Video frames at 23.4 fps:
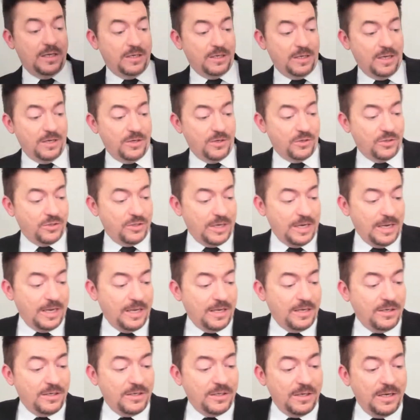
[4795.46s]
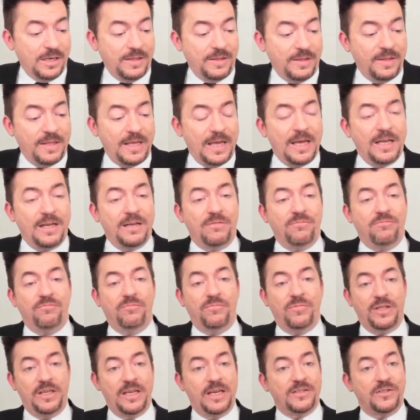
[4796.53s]
to understand, and that
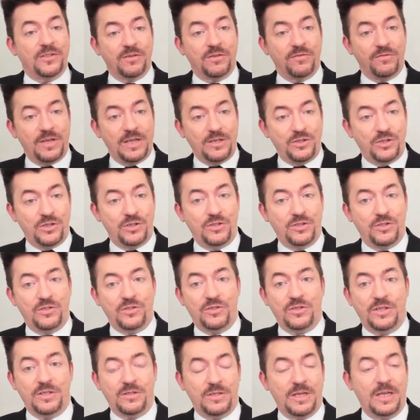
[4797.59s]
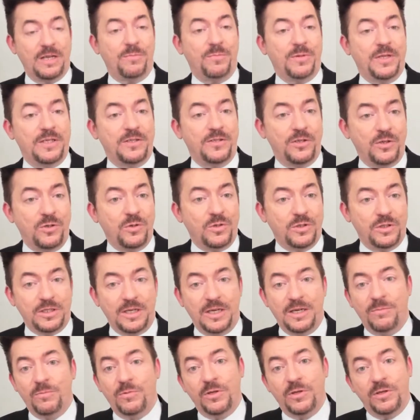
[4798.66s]
the excavations that take place in
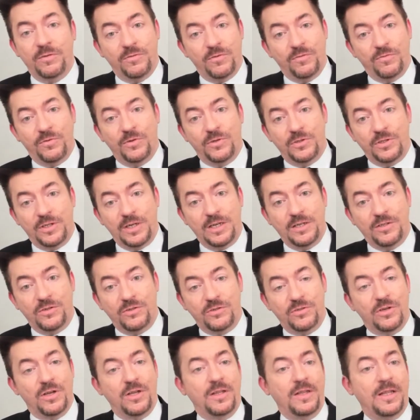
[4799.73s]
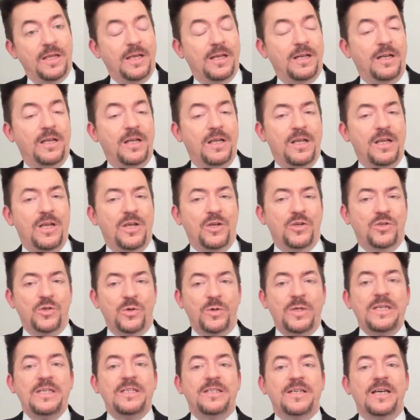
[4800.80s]
Yucatan will give the first answers on that. So
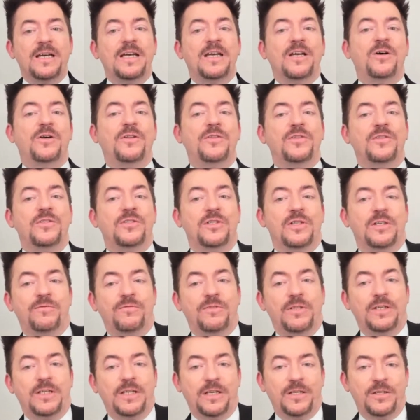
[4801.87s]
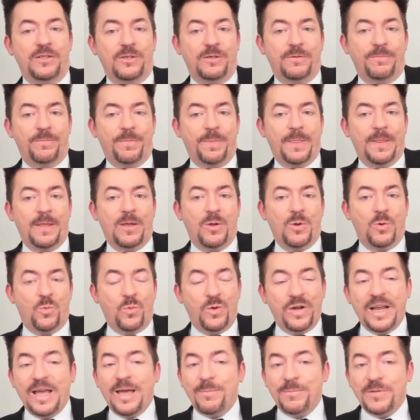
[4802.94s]
he's tying all this stuff together.
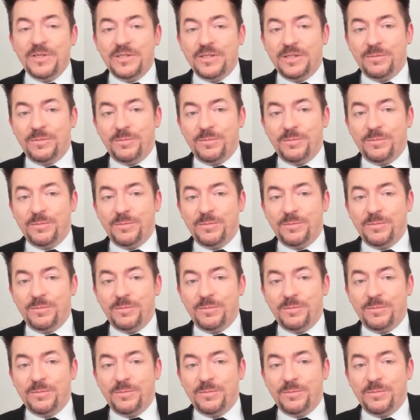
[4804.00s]
What happens in the